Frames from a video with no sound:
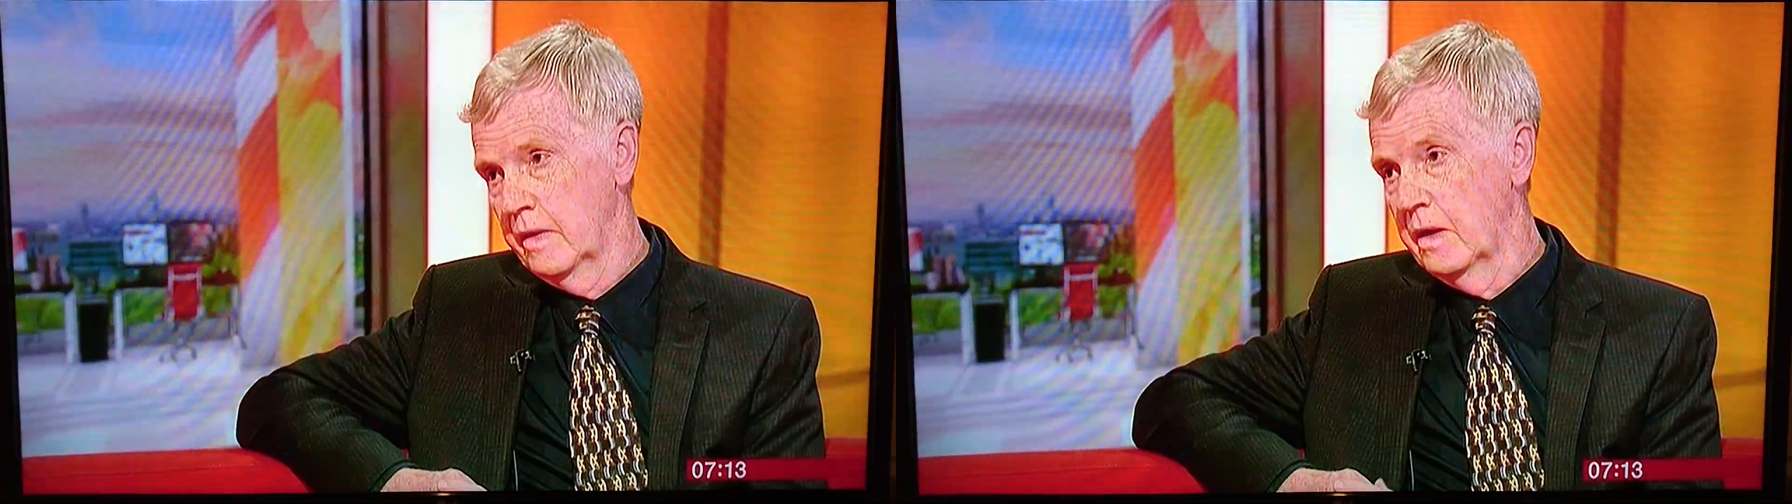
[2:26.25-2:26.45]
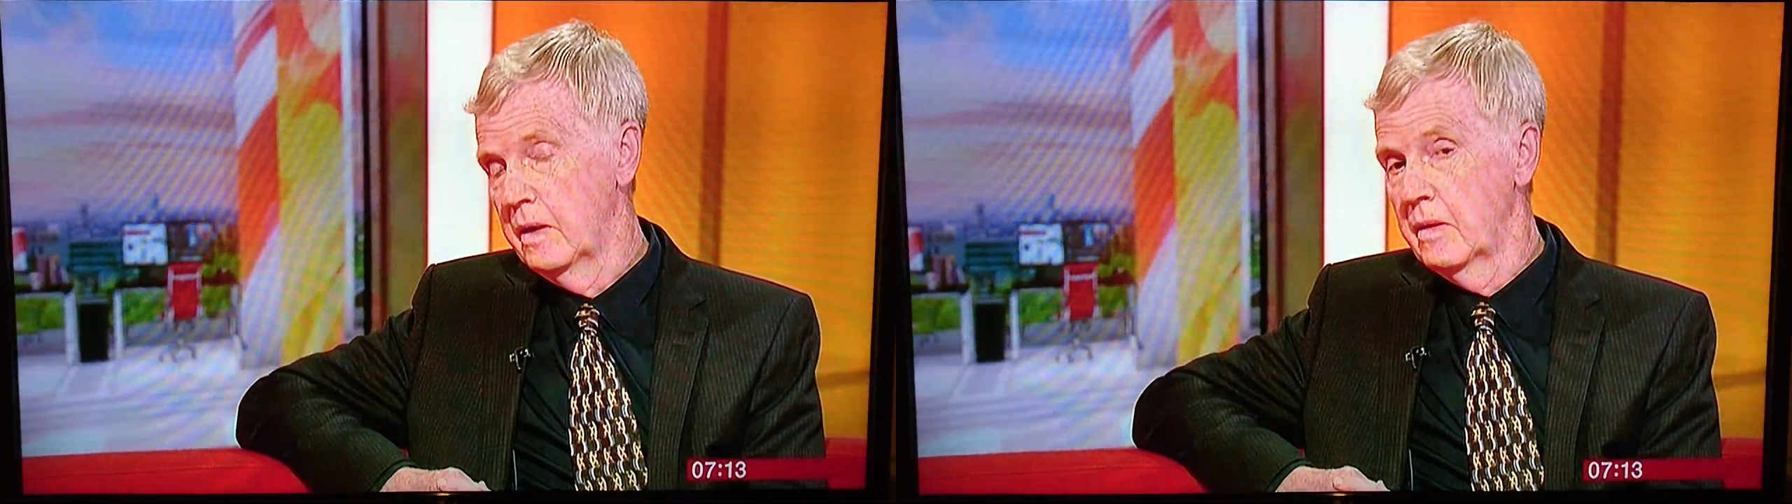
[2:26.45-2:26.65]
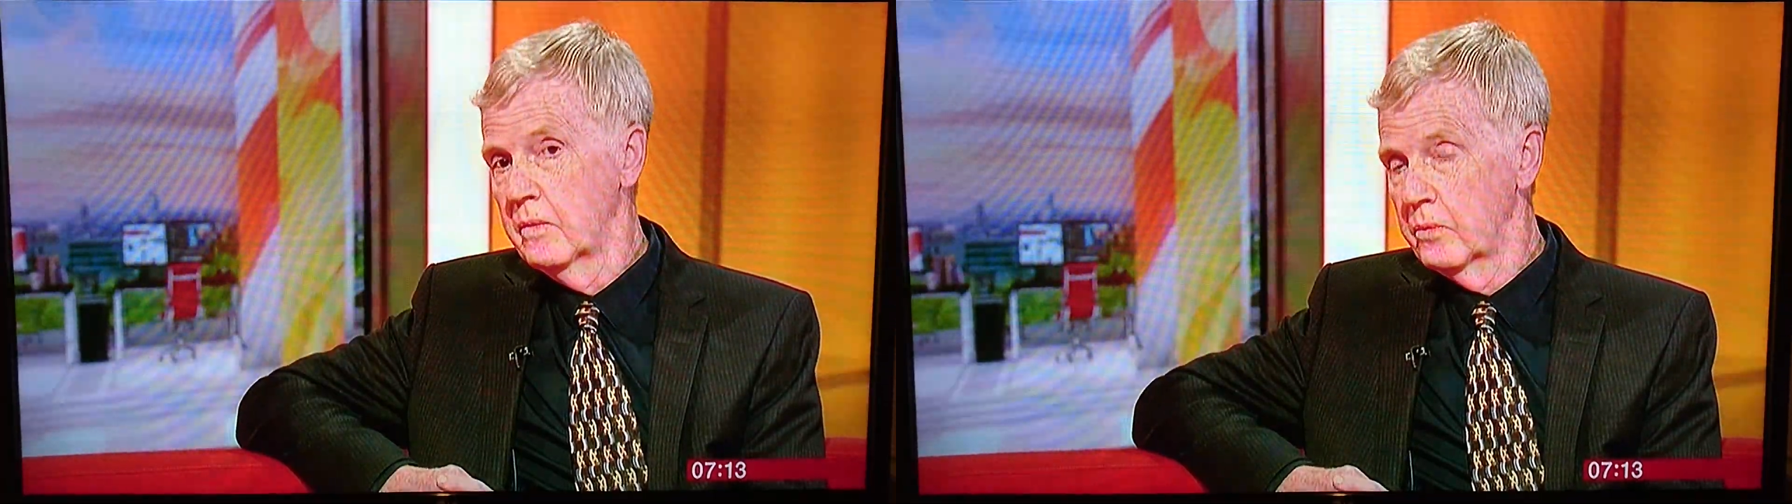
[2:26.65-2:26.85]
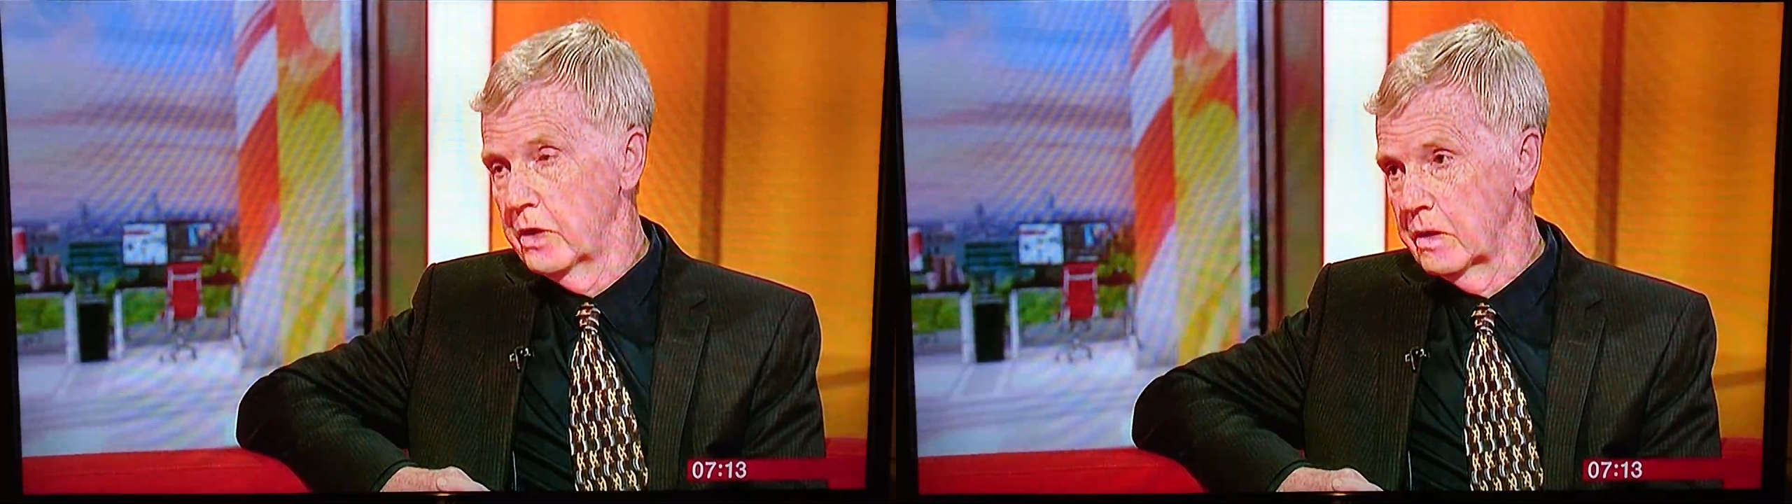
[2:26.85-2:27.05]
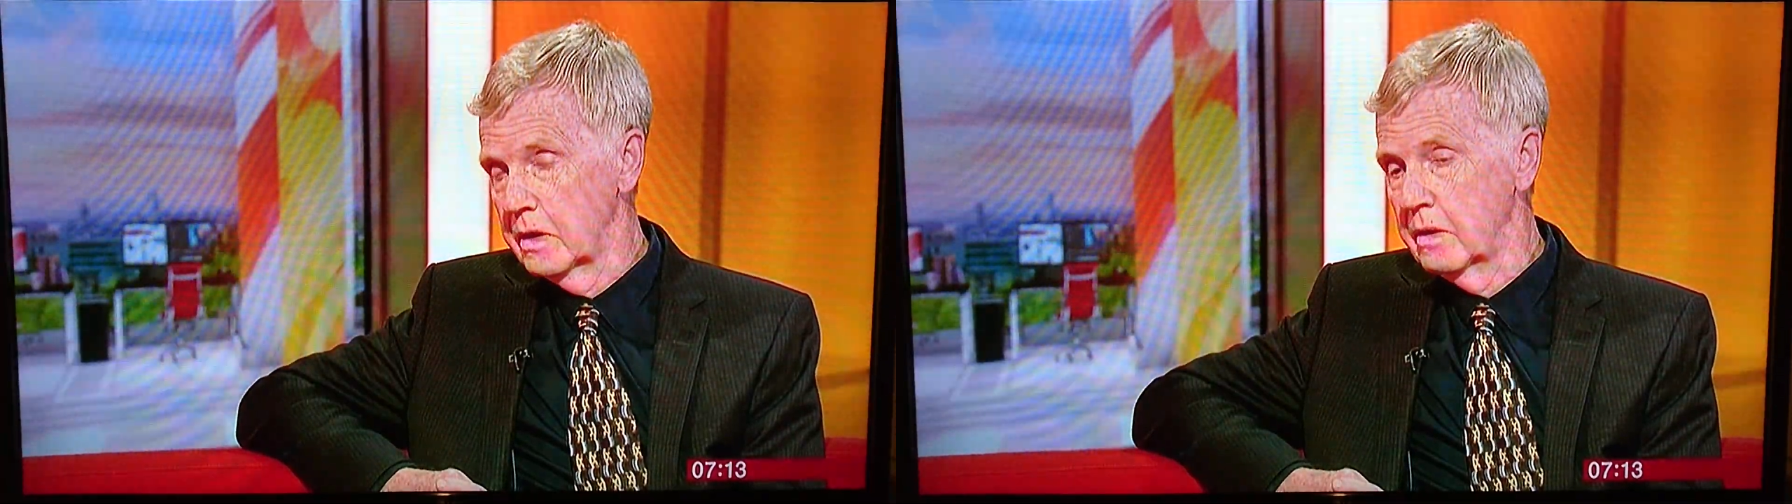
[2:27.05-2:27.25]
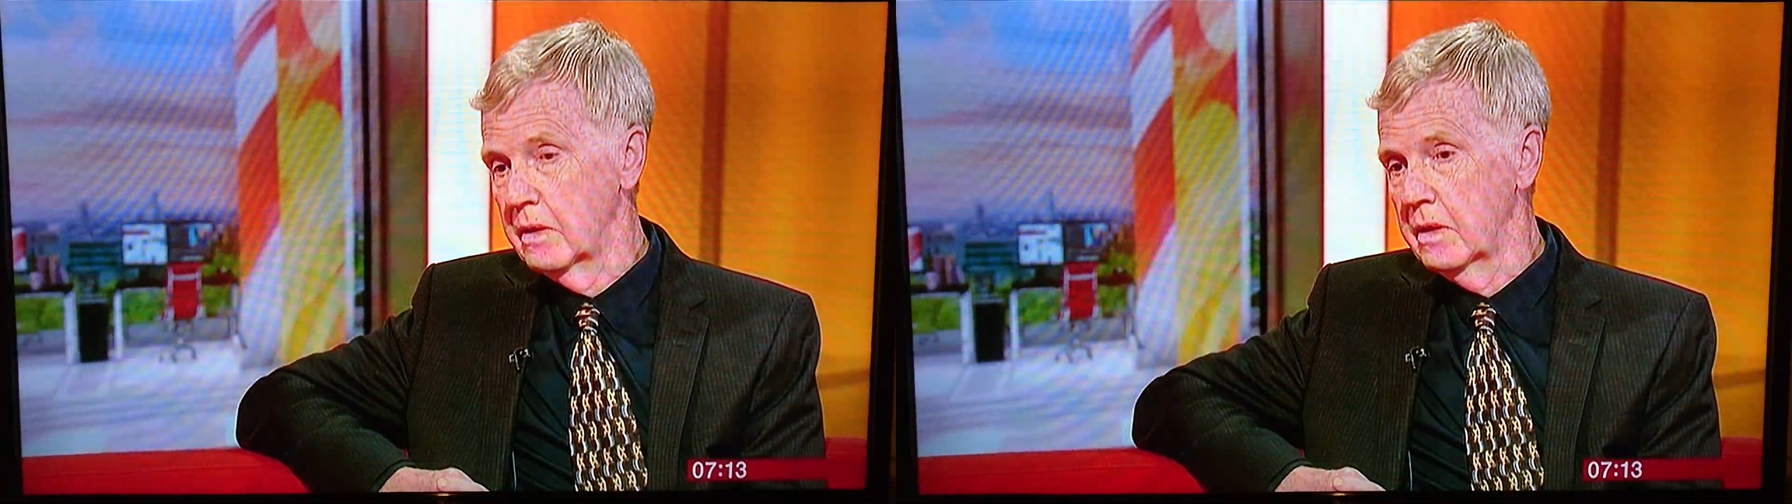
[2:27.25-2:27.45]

someone who is responsible